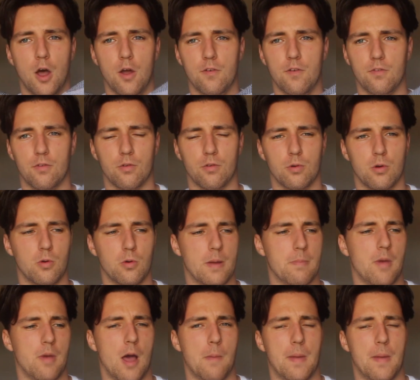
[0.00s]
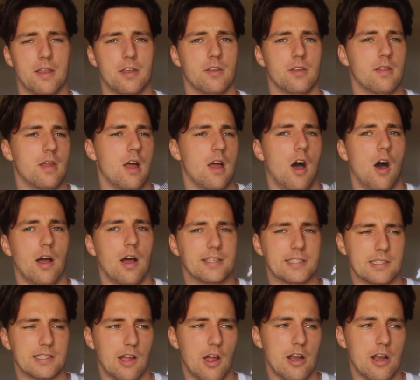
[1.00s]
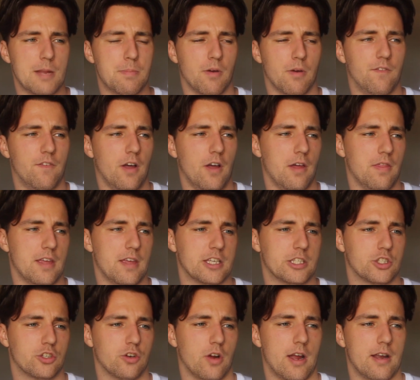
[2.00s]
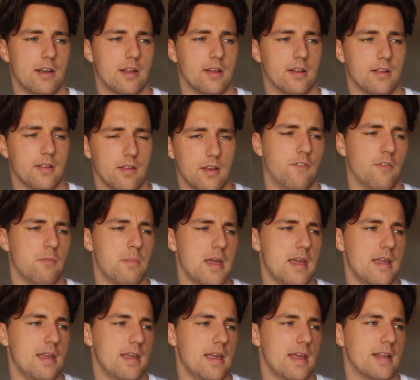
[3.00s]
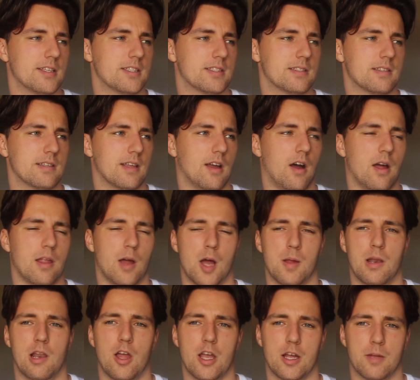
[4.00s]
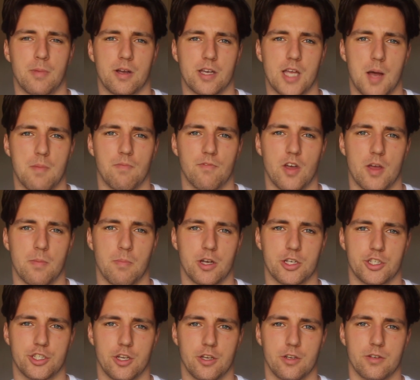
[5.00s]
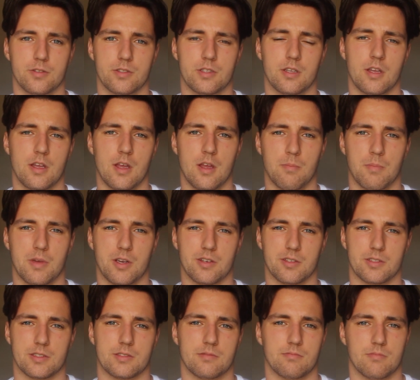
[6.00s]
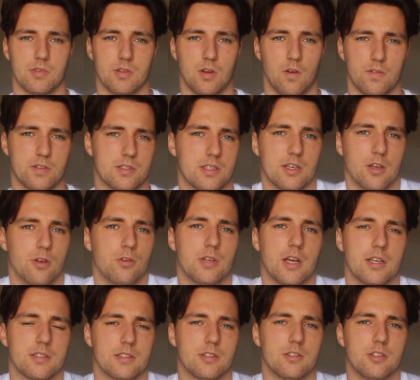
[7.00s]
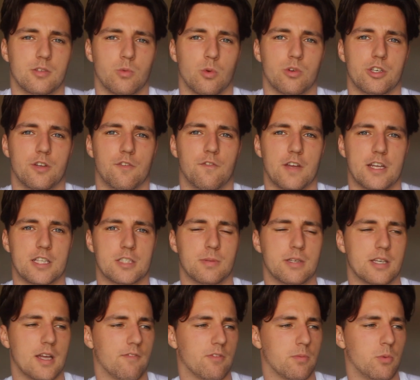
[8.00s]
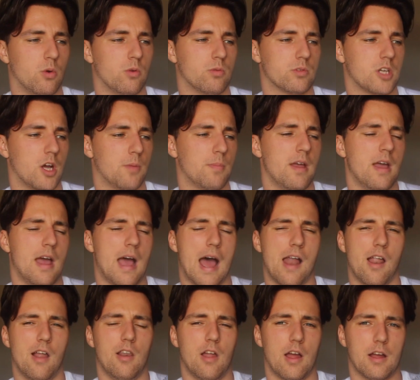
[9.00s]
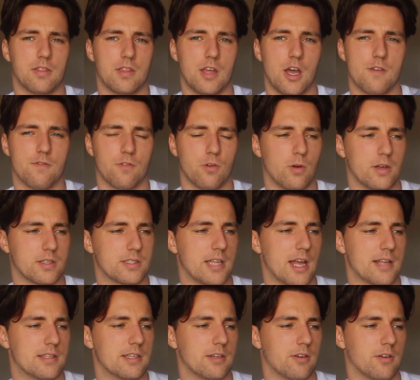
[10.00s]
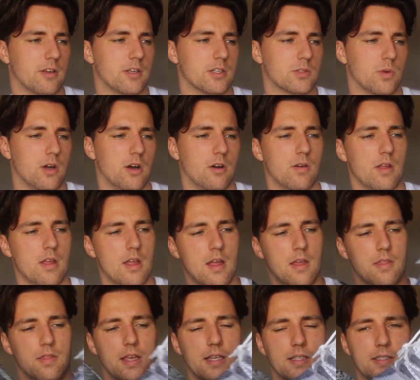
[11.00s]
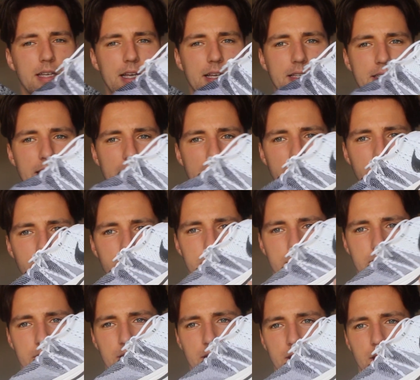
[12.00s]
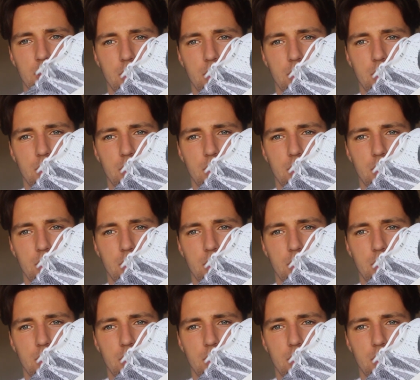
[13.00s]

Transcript: Overall, in my opinion, I slightly prefer this trainer. For me, I like my comfort in my shoes, because obviously who doesn't? You want your feet to be comfortable all the time. And I like the overall aesthetic on it as well. These details